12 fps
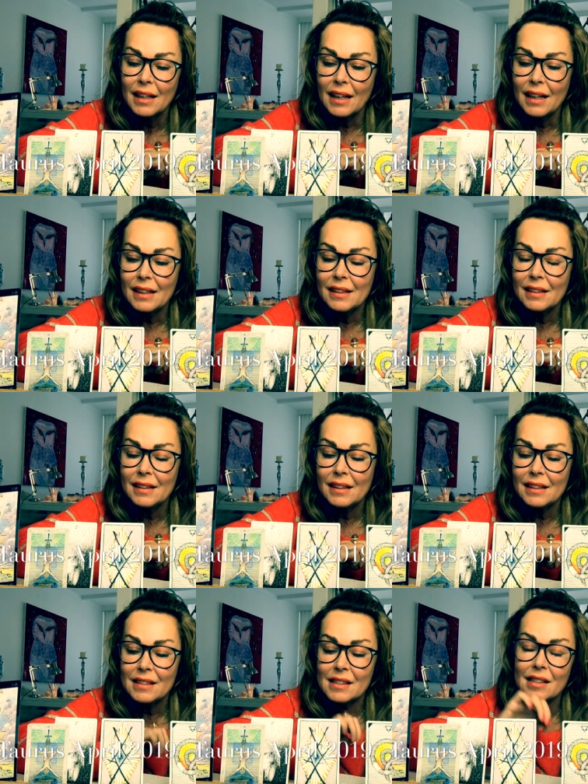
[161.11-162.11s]
And
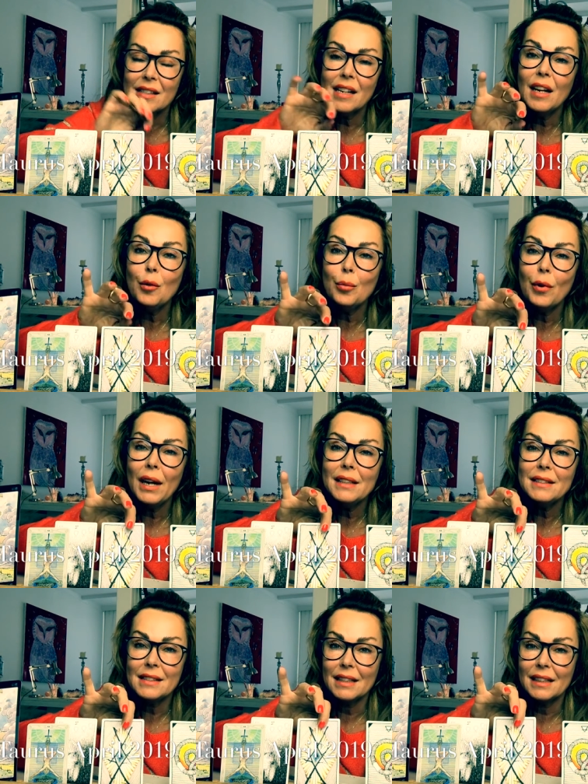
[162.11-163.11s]
it's a
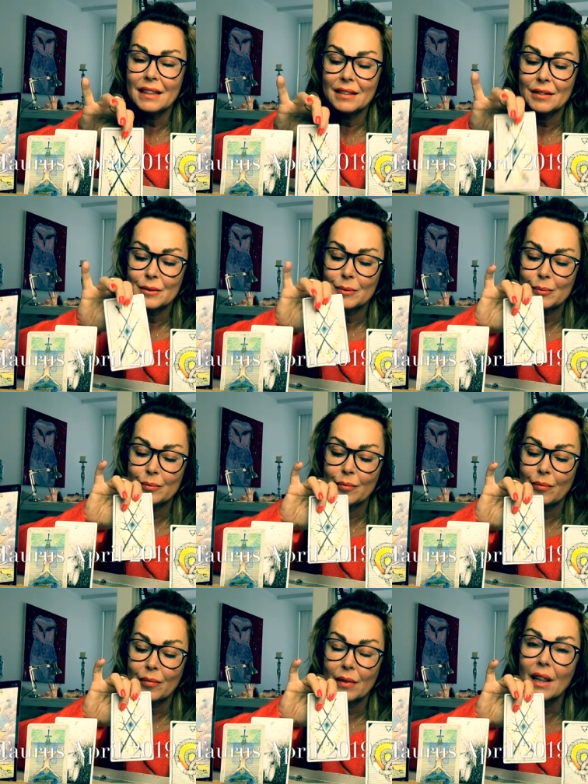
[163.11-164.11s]
celebrating
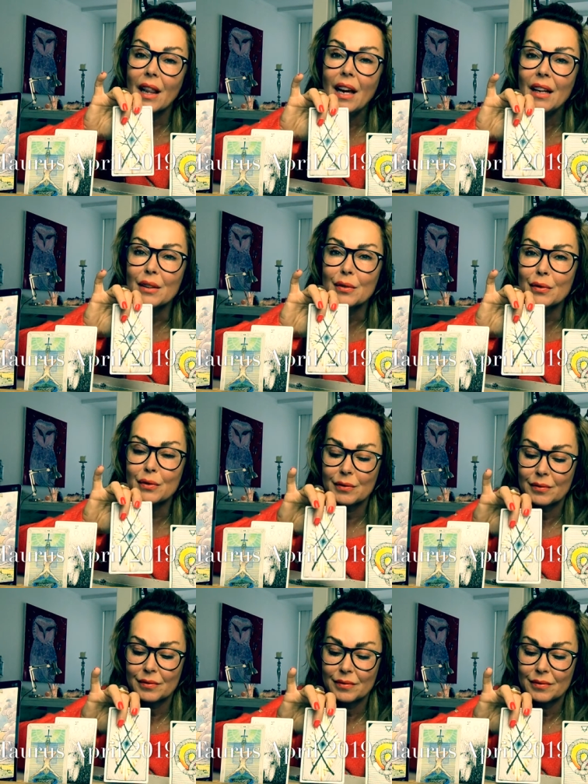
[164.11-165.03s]
life